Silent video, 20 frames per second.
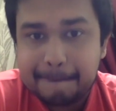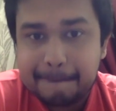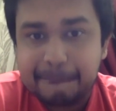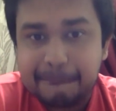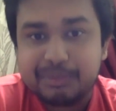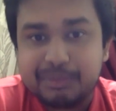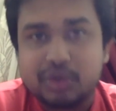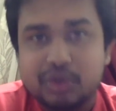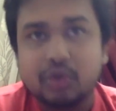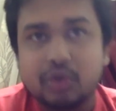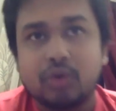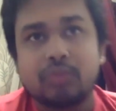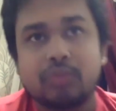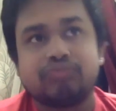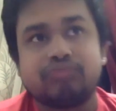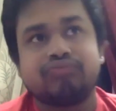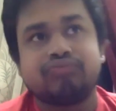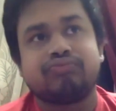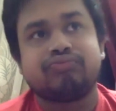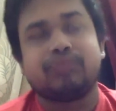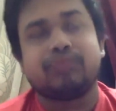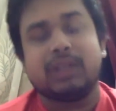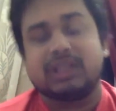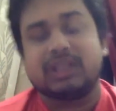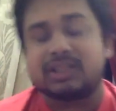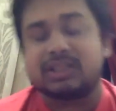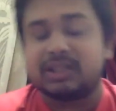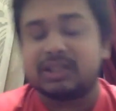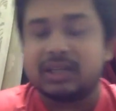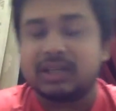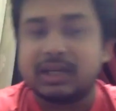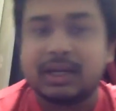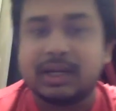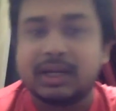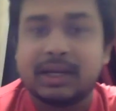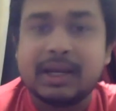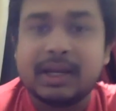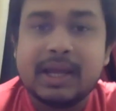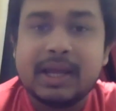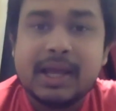So it's
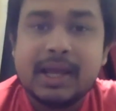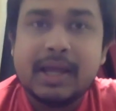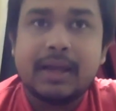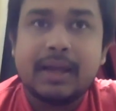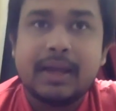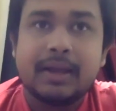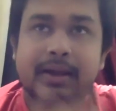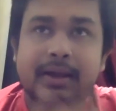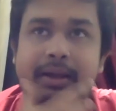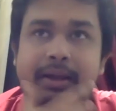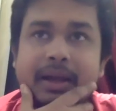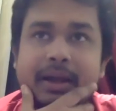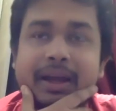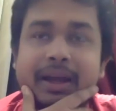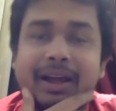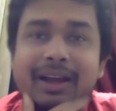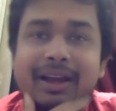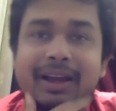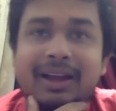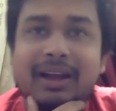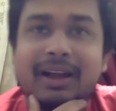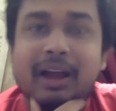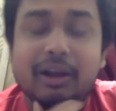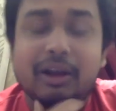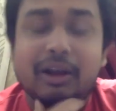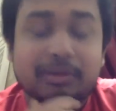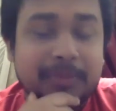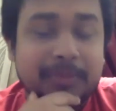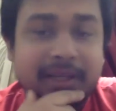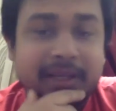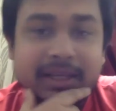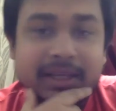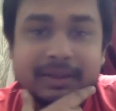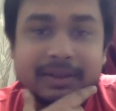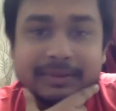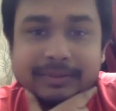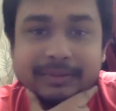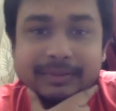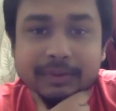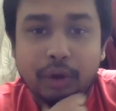I'll
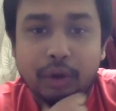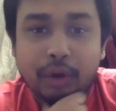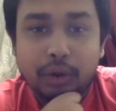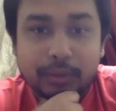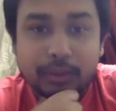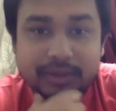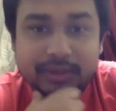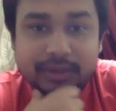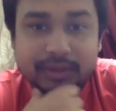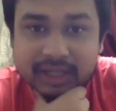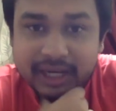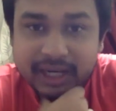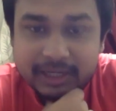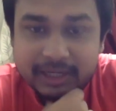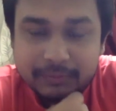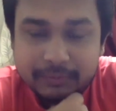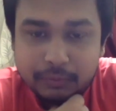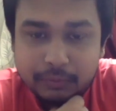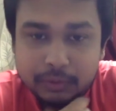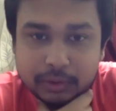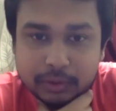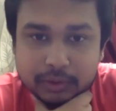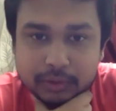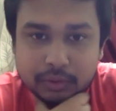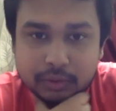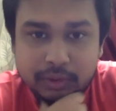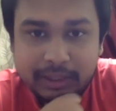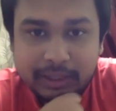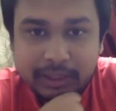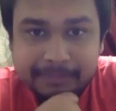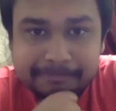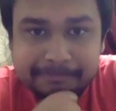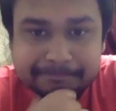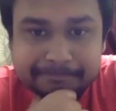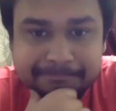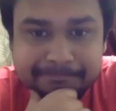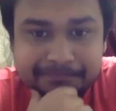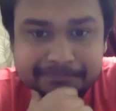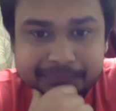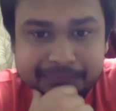be always grateful to them
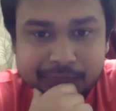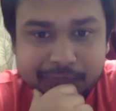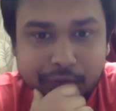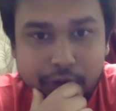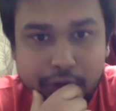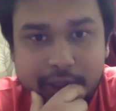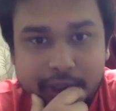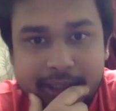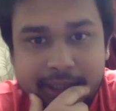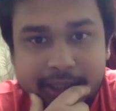for that.